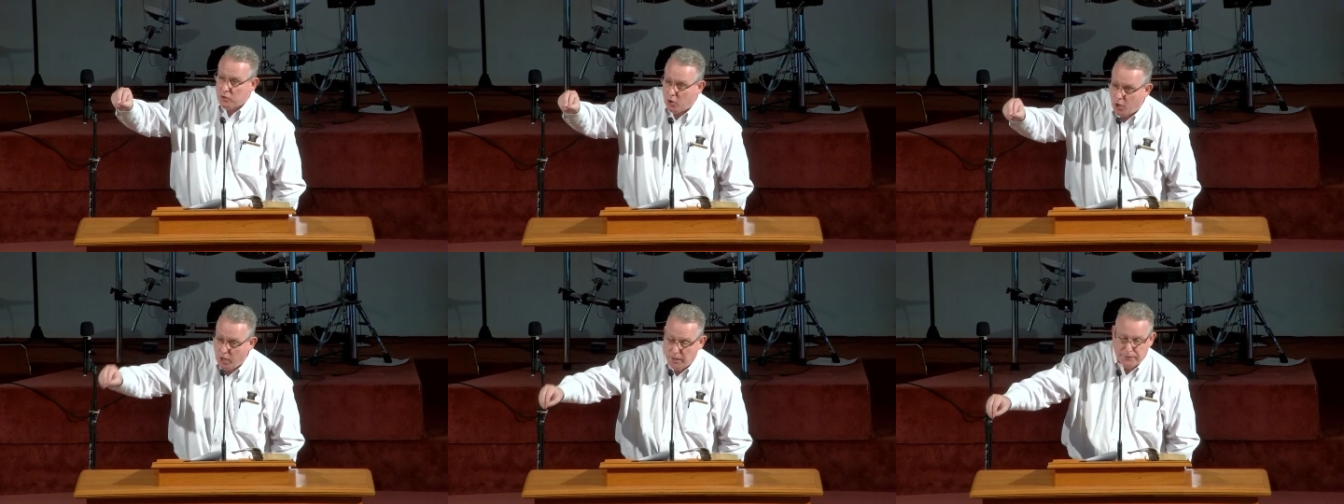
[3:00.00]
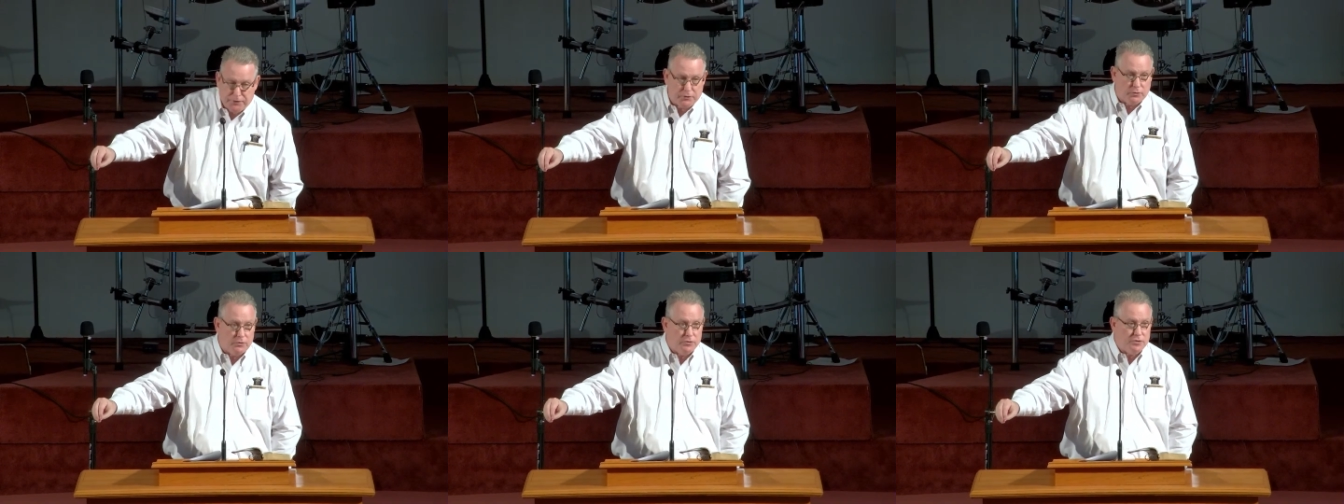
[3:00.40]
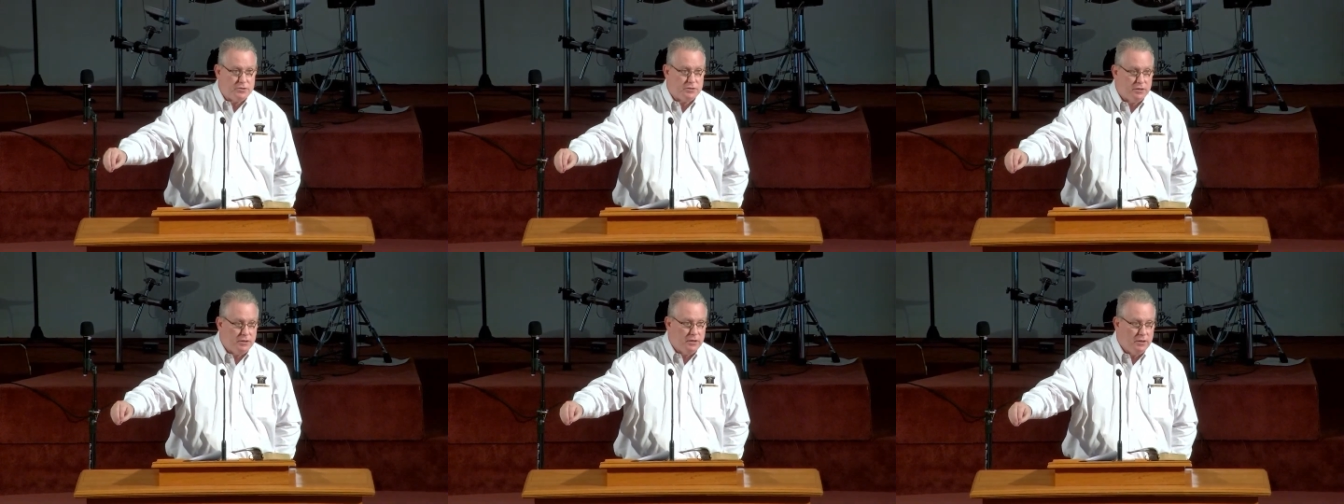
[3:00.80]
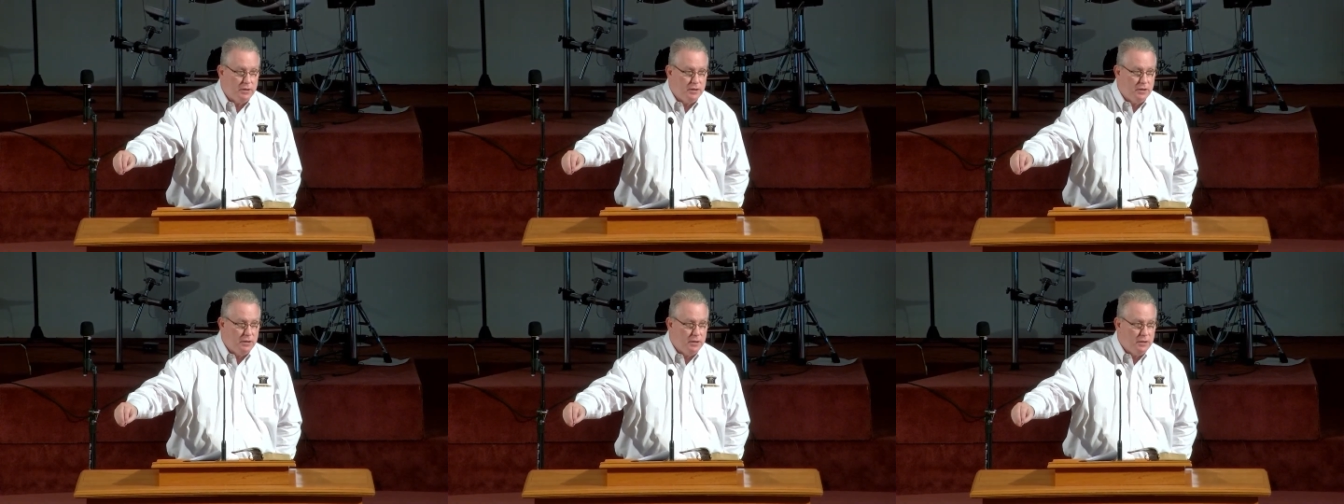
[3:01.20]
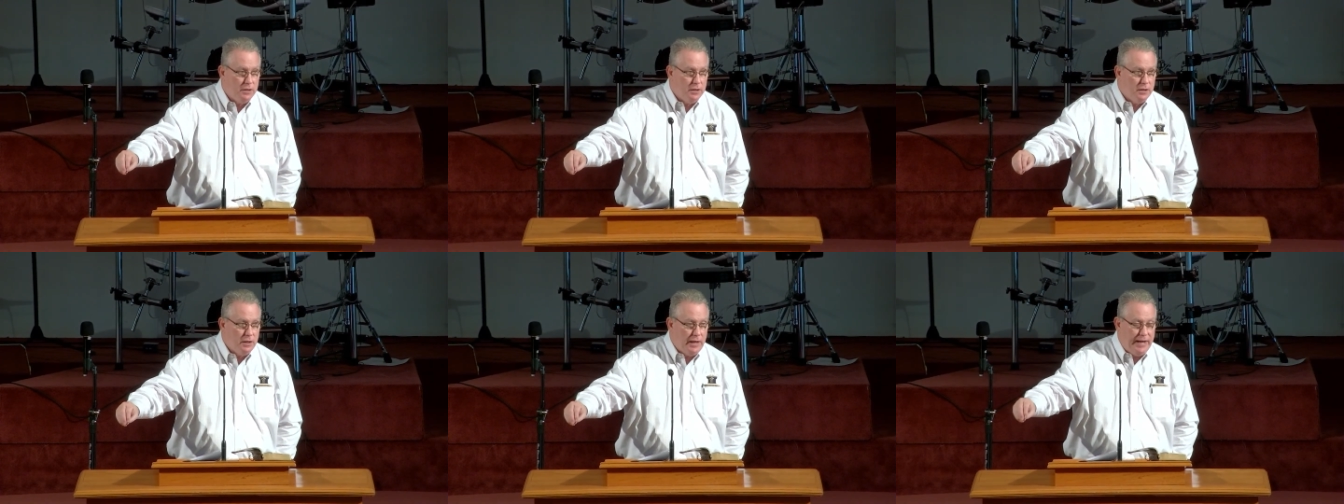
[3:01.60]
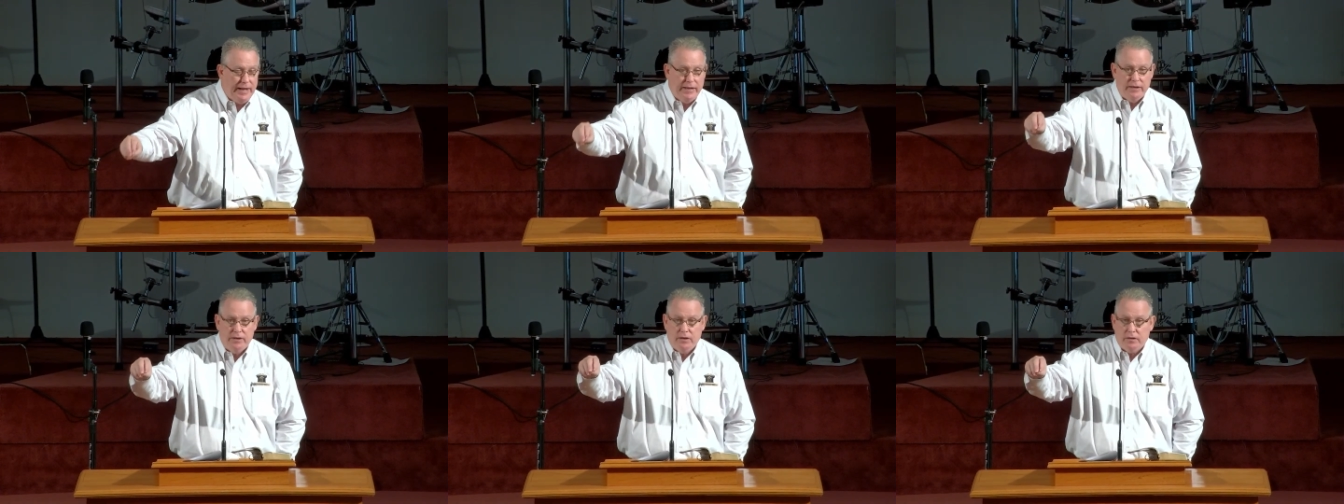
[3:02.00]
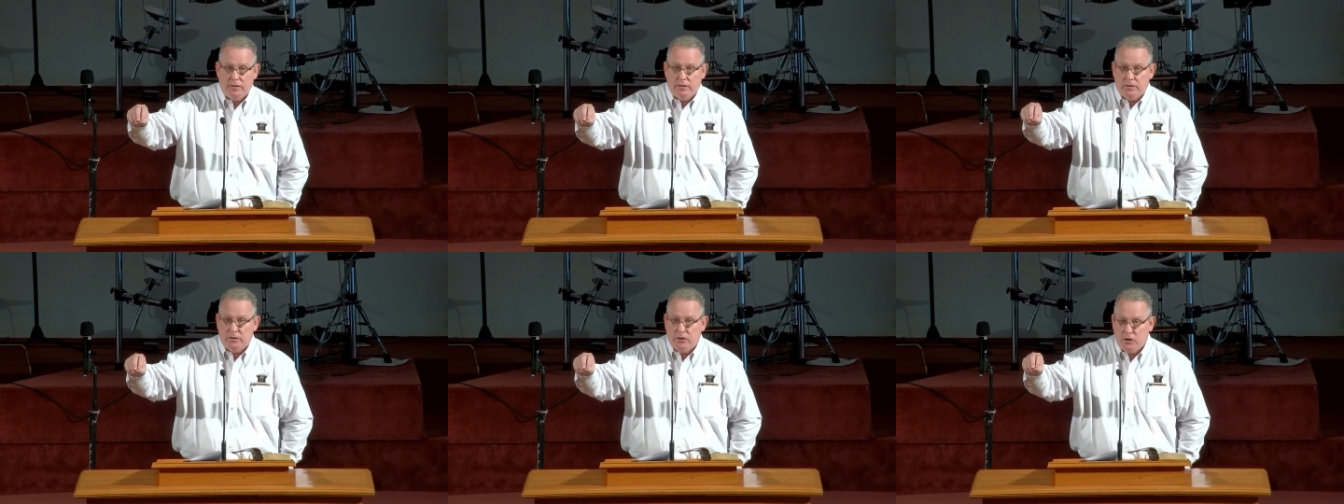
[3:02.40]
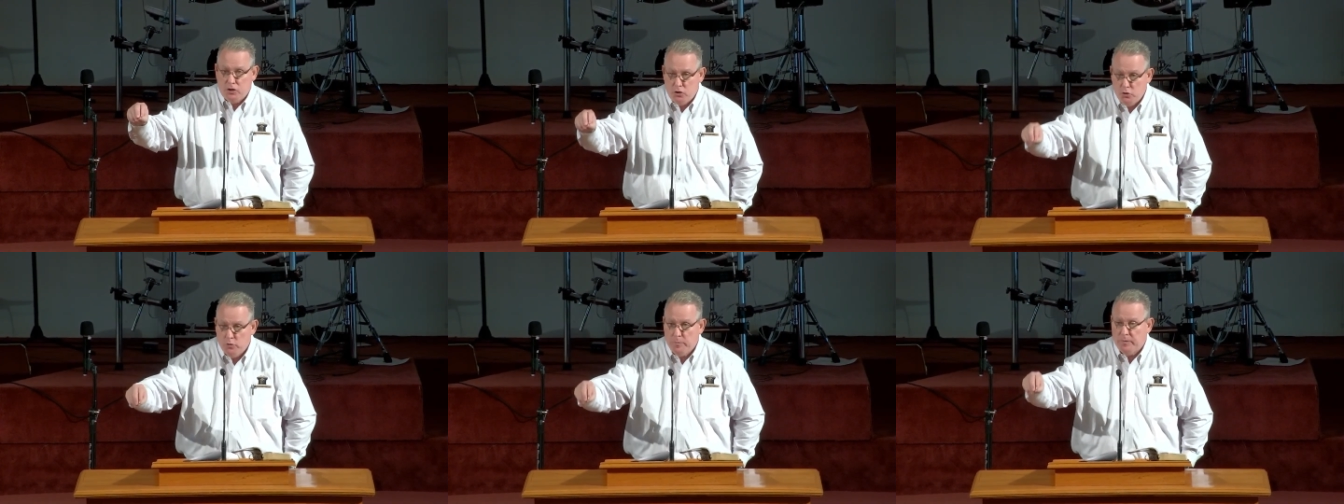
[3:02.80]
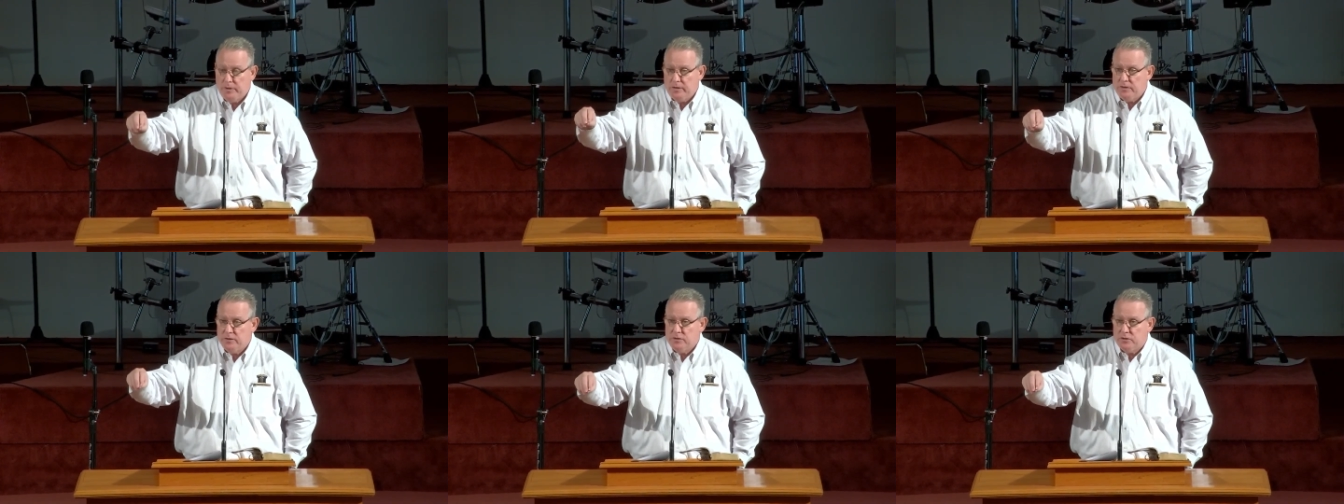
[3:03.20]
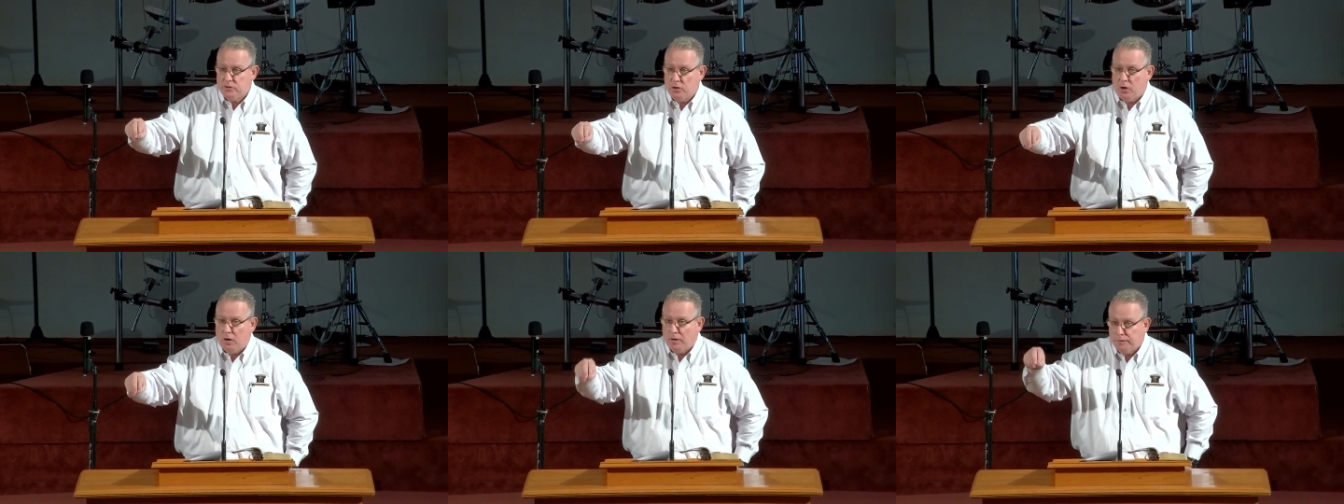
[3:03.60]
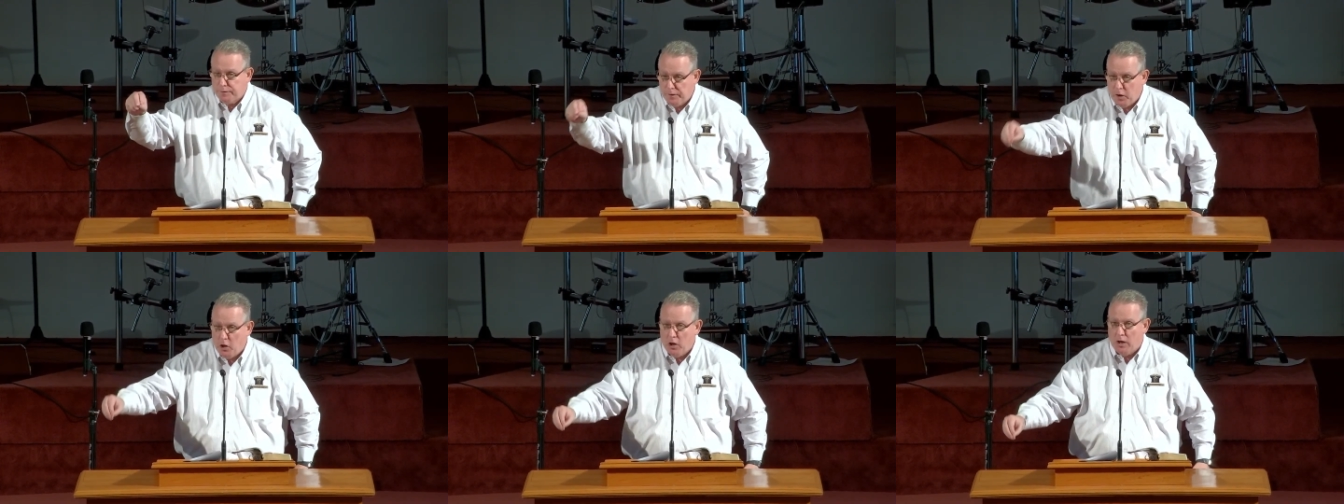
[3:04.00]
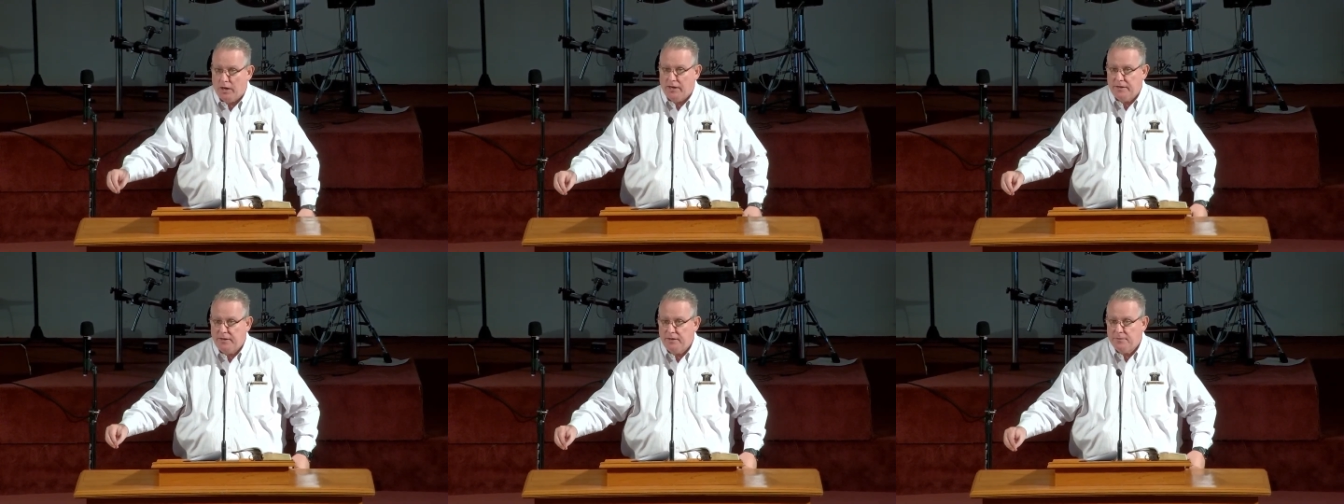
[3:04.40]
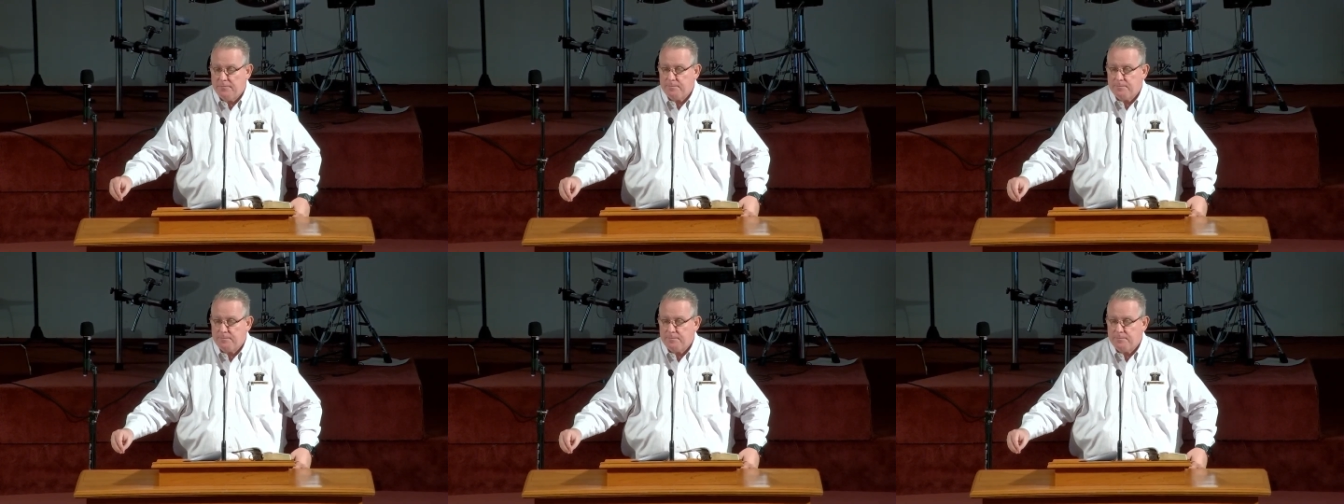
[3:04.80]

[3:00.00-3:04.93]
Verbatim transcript: authors and humans are flawed,